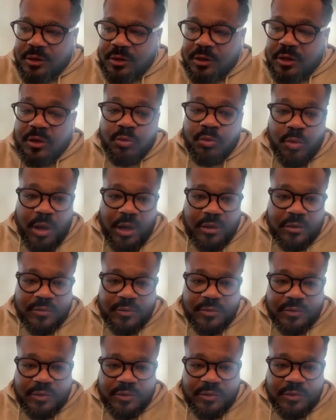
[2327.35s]
uh, in
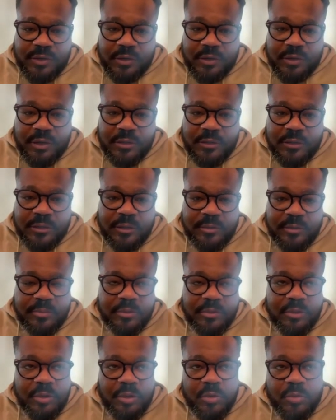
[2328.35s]
Wales for the Scotland
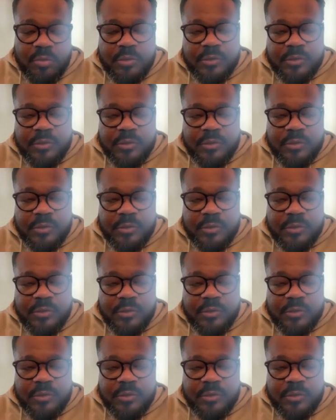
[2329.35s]
team.